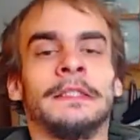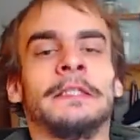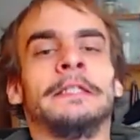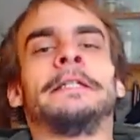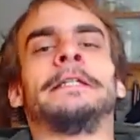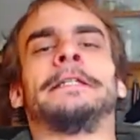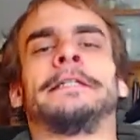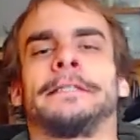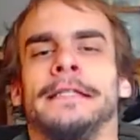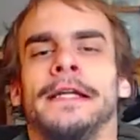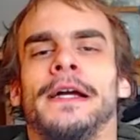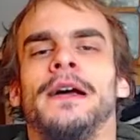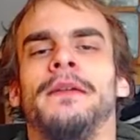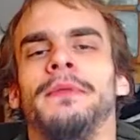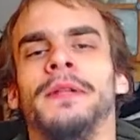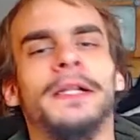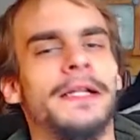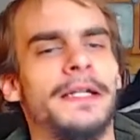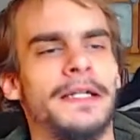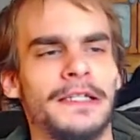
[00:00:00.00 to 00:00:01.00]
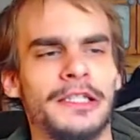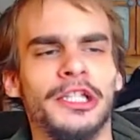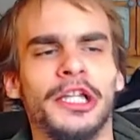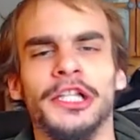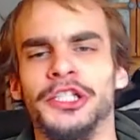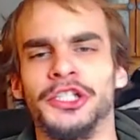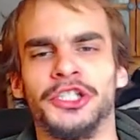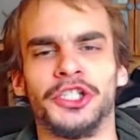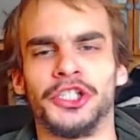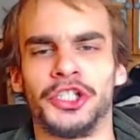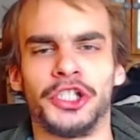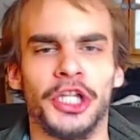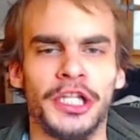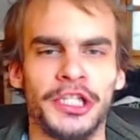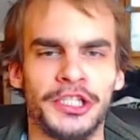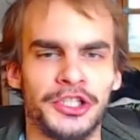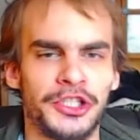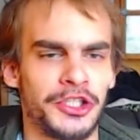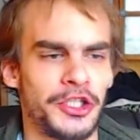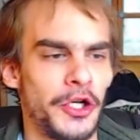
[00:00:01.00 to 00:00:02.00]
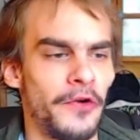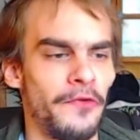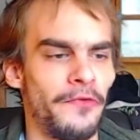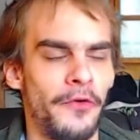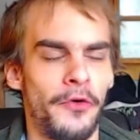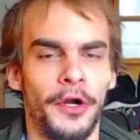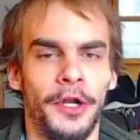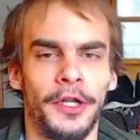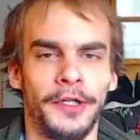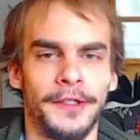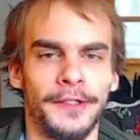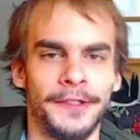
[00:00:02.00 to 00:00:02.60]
This time, let's just go for it.